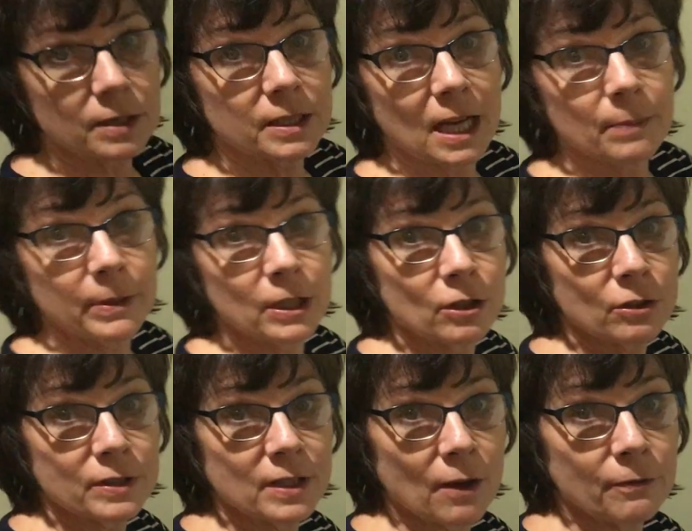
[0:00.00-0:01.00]
taping
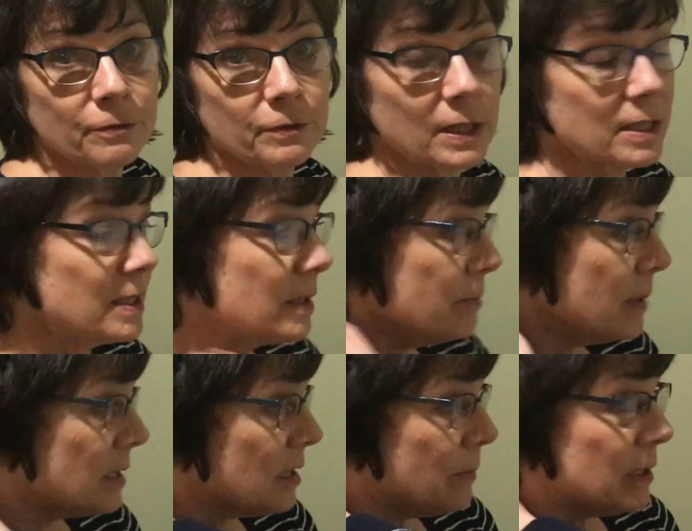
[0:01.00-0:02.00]
yourself and
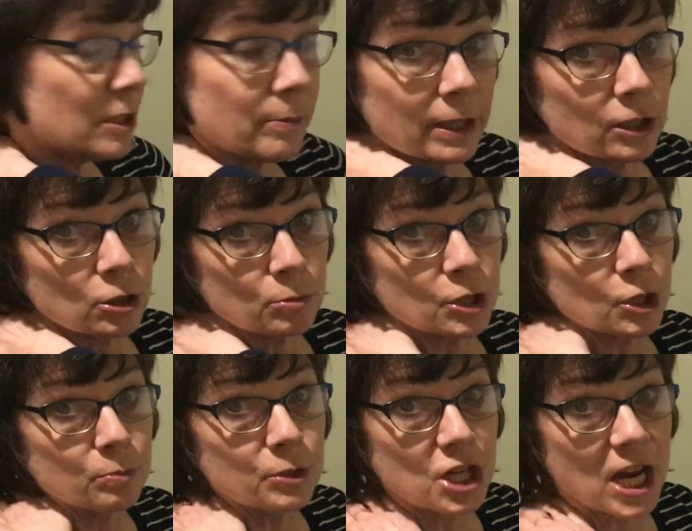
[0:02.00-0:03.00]
submit to me to my
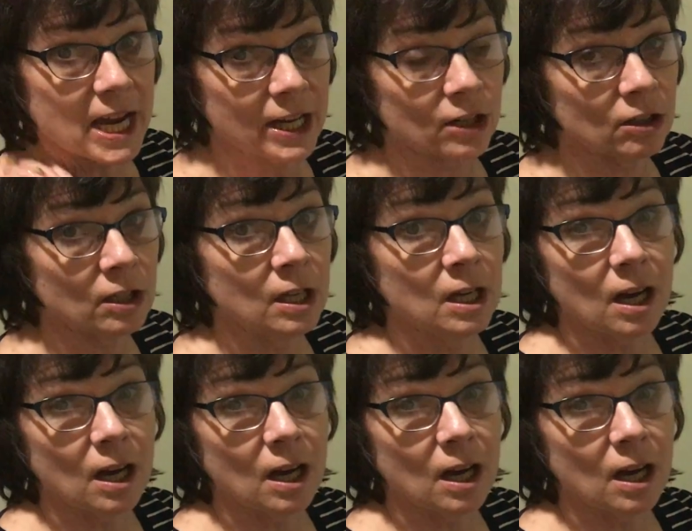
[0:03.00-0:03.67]
YouTube channel.